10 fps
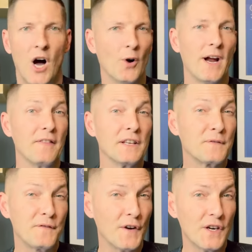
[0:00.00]
All right,
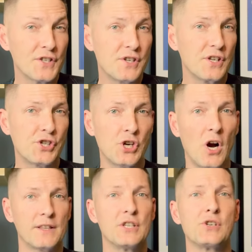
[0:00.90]
this first
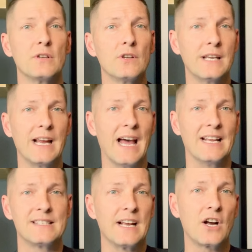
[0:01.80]
chart that you're looking at
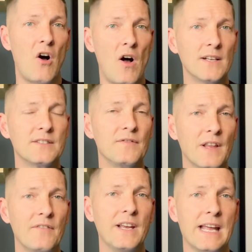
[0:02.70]
is a cost of
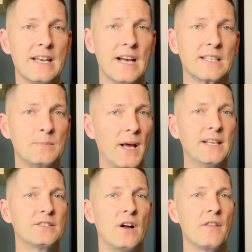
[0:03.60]
living index
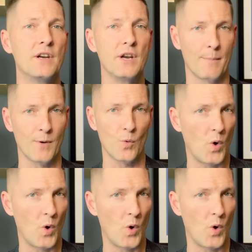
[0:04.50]
based on the number